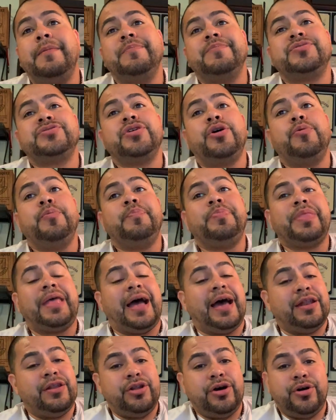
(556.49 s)
So
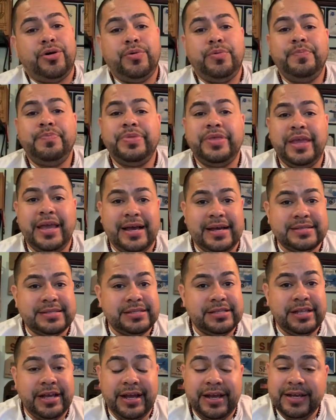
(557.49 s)
I know,
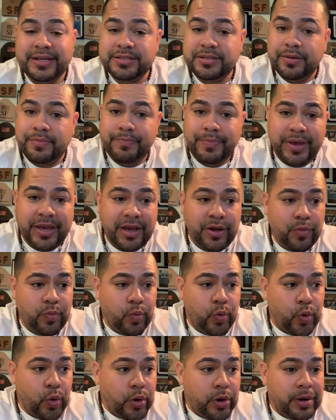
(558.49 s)
yes, there is a big
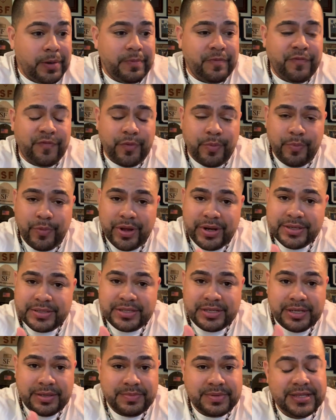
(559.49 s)
war from what it
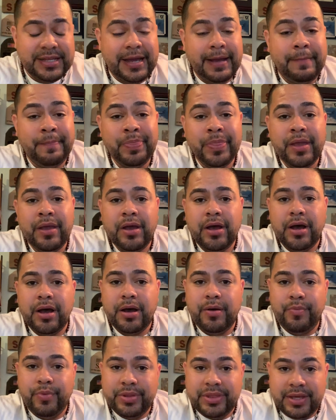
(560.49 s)
seems like
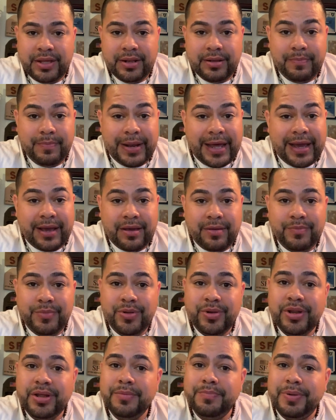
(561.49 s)
within the black
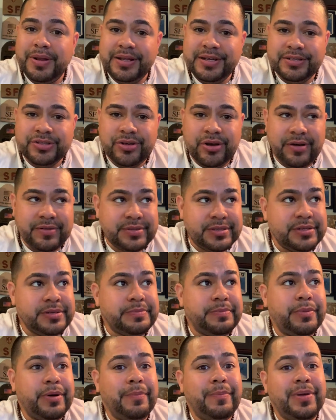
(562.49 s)
community and police officers,
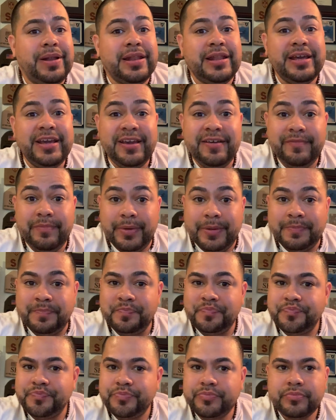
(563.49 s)
but believe me,
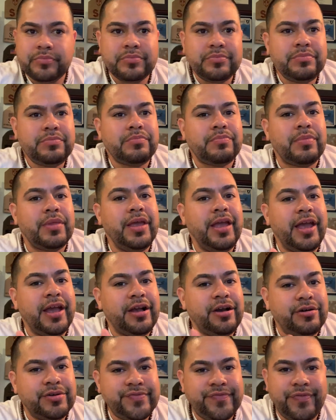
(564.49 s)

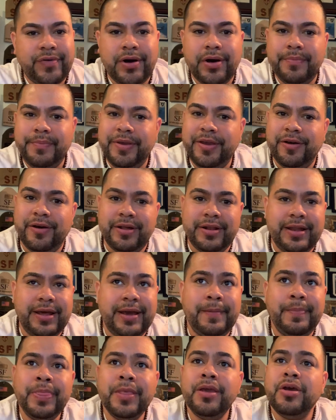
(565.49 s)
it goes far beyond
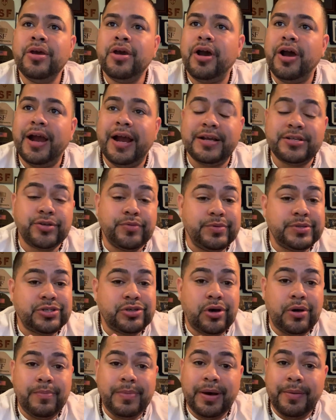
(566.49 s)
that. All right, so we're
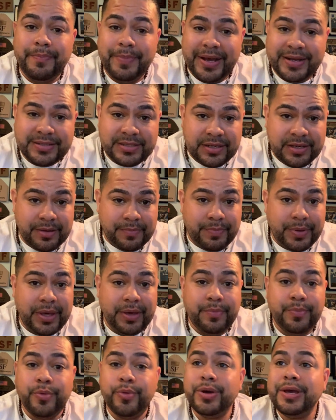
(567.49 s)
talking about Mexican
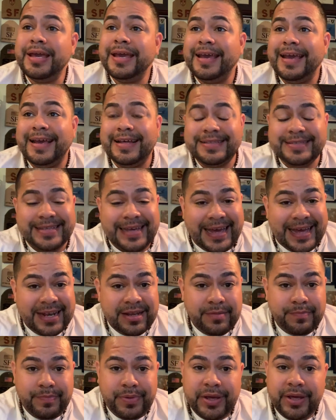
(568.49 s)
people,
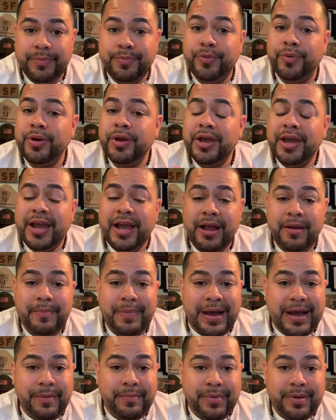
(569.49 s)
Italian people.
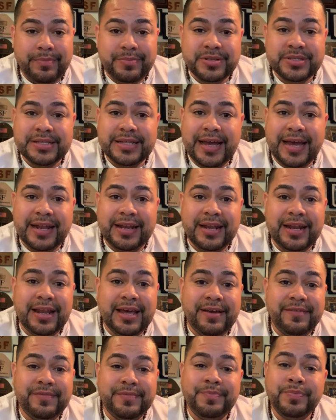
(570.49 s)
Everybody remembers
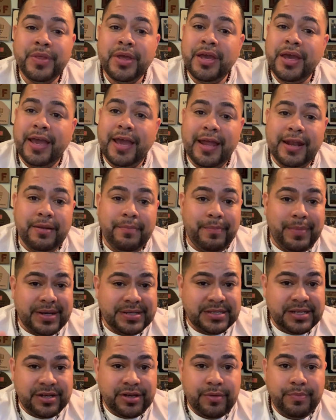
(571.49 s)
9/11 and the
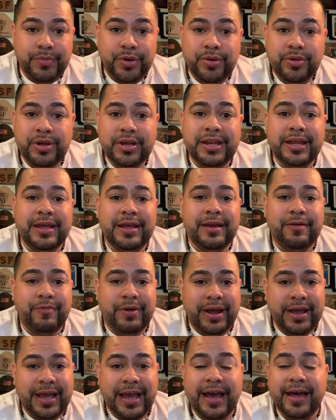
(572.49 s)
Muslim community,
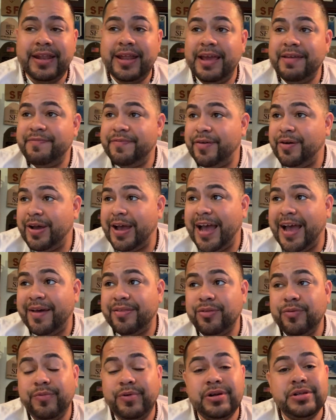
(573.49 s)
right? How they felt
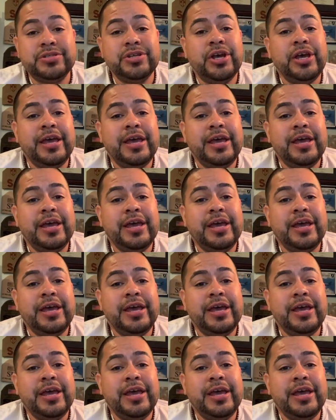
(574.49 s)
afterwards.